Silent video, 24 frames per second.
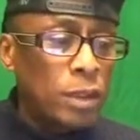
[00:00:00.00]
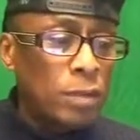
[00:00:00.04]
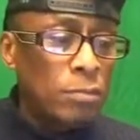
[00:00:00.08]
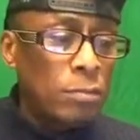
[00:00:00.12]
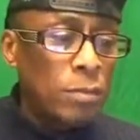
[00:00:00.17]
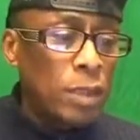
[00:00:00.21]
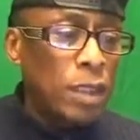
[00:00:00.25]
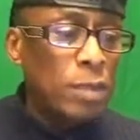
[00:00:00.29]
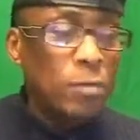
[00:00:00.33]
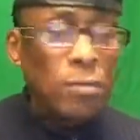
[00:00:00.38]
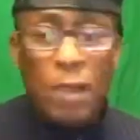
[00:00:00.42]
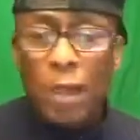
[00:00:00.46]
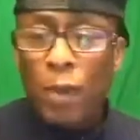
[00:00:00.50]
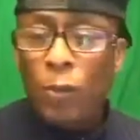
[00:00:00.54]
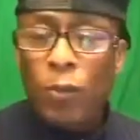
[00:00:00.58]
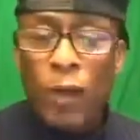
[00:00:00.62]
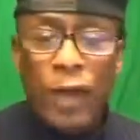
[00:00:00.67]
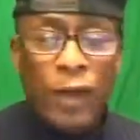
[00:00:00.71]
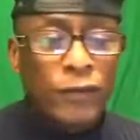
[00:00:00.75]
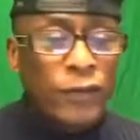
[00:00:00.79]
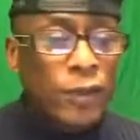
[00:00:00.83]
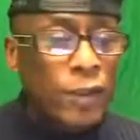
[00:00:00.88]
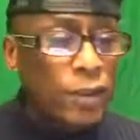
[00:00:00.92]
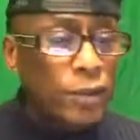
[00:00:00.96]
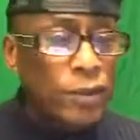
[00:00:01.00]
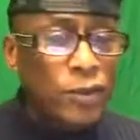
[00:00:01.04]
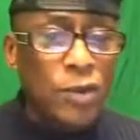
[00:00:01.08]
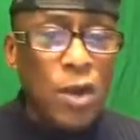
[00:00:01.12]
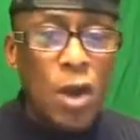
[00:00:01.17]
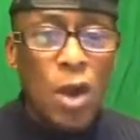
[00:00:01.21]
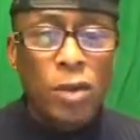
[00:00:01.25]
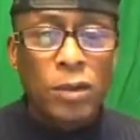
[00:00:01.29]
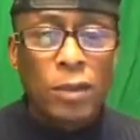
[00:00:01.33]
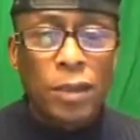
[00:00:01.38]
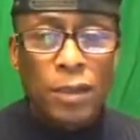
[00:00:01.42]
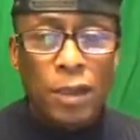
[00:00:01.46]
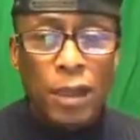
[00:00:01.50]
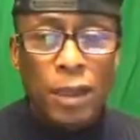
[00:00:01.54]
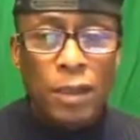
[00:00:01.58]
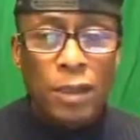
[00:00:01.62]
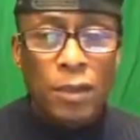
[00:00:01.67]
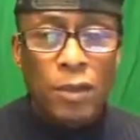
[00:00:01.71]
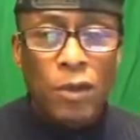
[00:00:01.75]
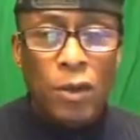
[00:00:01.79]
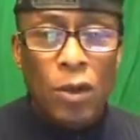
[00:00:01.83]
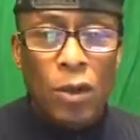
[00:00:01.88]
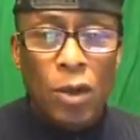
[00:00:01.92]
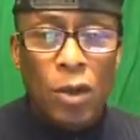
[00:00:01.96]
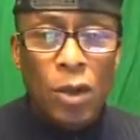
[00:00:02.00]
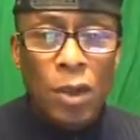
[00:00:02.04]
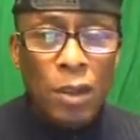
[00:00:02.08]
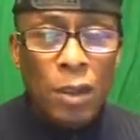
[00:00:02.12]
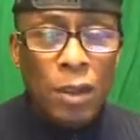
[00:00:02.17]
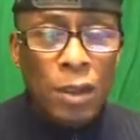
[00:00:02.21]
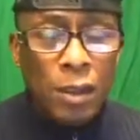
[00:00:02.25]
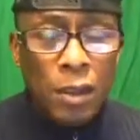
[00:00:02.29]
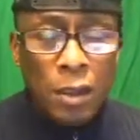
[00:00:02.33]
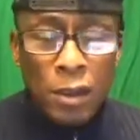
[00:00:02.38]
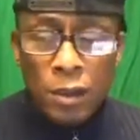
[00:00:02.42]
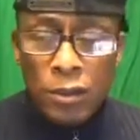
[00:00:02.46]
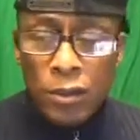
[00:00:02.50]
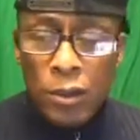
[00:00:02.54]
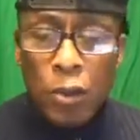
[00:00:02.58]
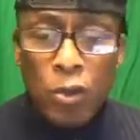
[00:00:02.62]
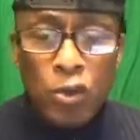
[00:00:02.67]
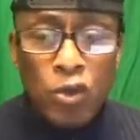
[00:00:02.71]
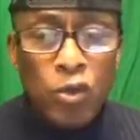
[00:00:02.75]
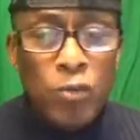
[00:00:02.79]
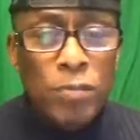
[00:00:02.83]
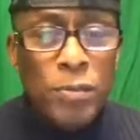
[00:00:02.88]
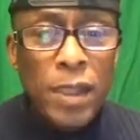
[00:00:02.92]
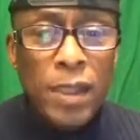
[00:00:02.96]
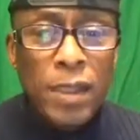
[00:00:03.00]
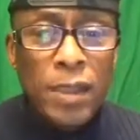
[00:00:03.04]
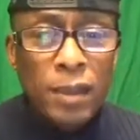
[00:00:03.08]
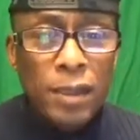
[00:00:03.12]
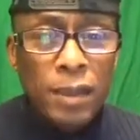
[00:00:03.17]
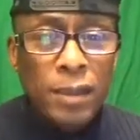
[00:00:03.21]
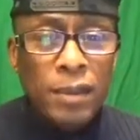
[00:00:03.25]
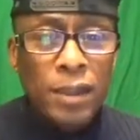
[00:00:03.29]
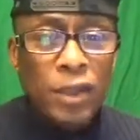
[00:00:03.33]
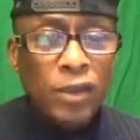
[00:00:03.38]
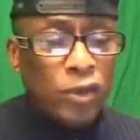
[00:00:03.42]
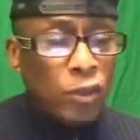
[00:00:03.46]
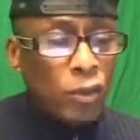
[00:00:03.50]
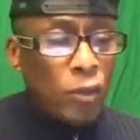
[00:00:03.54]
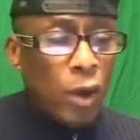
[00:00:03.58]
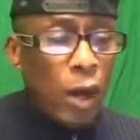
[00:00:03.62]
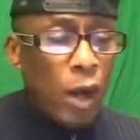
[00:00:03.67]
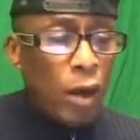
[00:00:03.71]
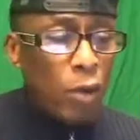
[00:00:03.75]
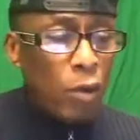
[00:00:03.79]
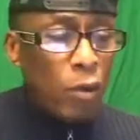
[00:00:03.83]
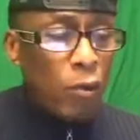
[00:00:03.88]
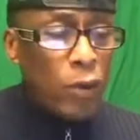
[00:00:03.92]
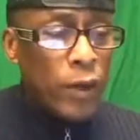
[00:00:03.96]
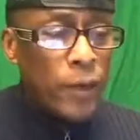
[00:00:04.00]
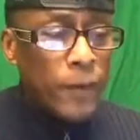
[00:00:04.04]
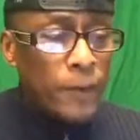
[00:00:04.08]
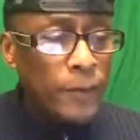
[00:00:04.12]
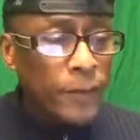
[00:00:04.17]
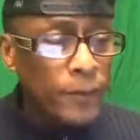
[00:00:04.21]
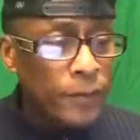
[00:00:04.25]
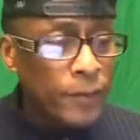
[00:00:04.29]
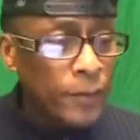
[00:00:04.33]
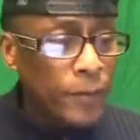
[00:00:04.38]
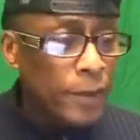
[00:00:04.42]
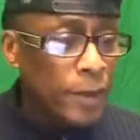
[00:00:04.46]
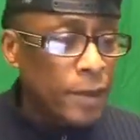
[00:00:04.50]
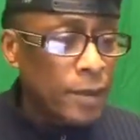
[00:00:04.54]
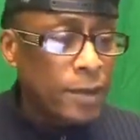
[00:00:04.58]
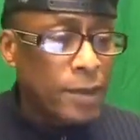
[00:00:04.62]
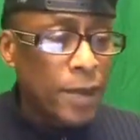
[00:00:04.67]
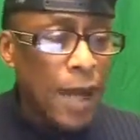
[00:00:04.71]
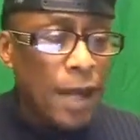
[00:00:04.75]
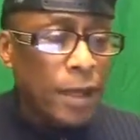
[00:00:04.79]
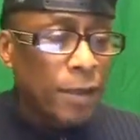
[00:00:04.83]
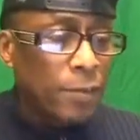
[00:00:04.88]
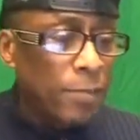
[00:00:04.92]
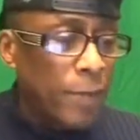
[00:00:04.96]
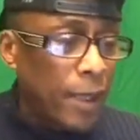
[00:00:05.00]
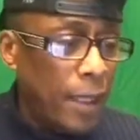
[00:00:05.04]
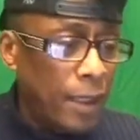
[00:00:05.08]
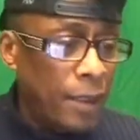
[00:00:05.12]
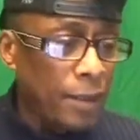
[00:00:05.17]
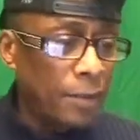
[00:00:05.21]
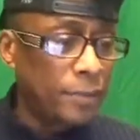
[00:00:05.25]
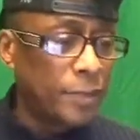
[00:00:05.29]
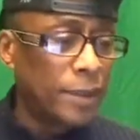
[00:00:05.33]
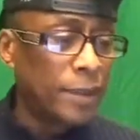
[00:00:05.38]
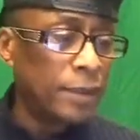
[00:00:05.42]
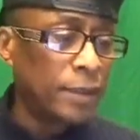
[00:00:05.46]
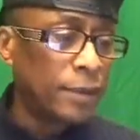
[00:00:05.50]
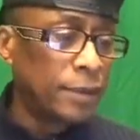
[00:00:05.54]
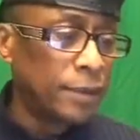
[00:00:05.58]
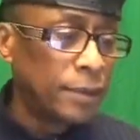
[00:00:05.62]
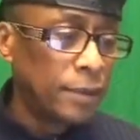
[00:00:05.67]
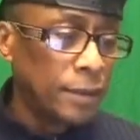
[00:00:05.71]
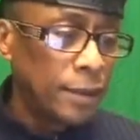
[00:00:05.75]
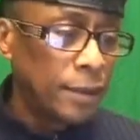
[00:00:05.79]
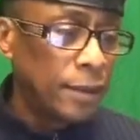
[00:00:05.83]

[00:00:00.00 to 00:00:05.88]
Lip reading: Me and my wife did a song together called Social Media Digital Heroin. Sock Med, man.